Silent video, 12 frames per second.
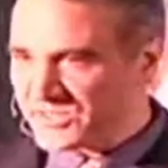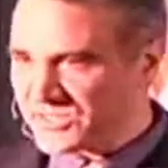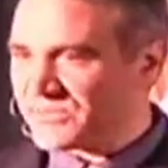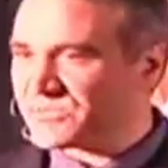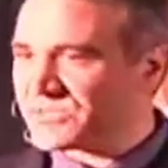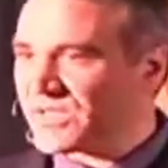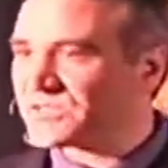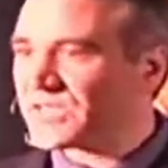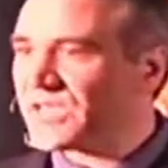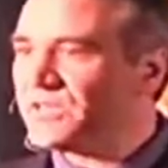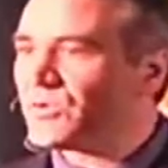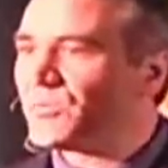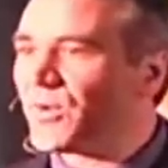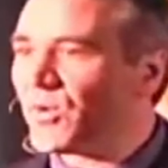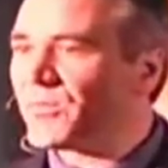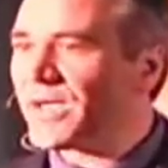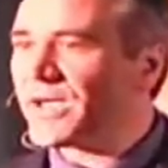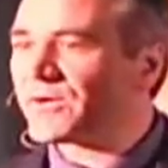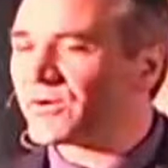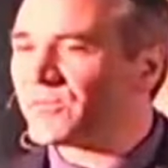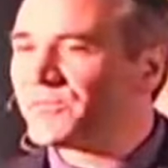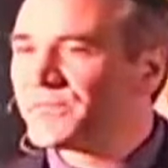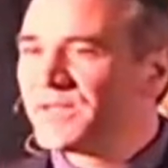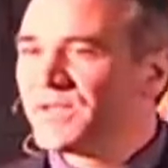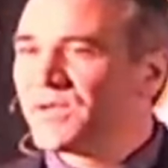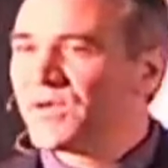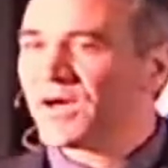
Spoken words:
meaning the stem cells in your bone marrow,